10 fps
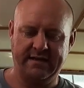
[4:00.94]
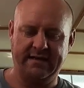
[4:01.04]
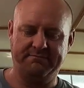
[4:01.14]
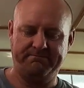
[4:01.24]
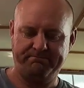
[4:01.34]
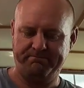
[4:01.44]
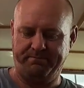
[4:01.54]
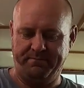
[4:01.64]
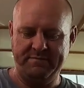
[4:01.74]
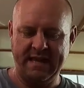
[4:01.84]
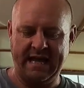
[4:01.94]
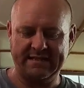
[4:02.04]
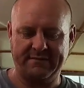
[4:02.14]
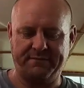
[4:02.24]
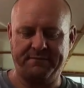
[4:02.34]
It
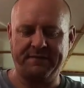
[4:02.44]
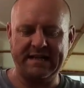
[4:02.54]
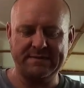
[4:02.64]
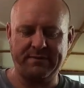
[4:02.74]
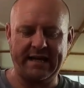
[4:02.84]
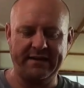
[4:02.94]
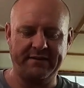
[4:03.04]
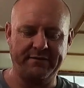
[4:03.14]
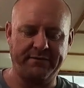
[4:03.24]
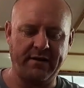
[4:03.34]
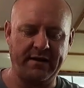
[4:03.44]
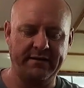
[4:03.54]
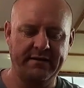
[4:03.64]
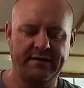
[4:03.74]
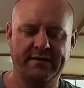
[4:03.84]
has a faceplate on the
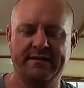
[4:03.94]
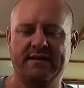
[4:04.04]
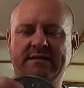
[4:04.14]
front that